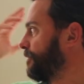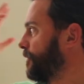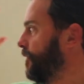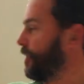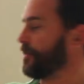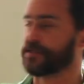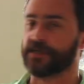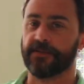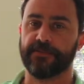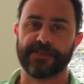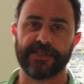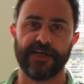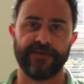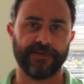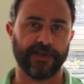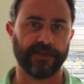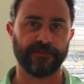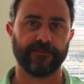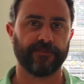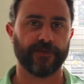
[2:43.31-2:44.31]
Hot summer's
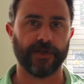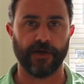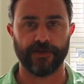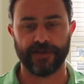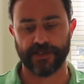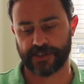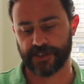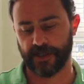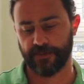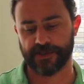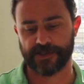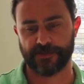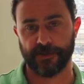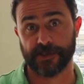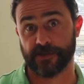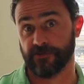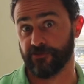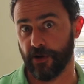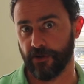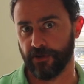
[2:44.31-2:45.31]
evening, you know, this summer's
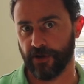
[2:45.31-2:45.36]
supposed to roll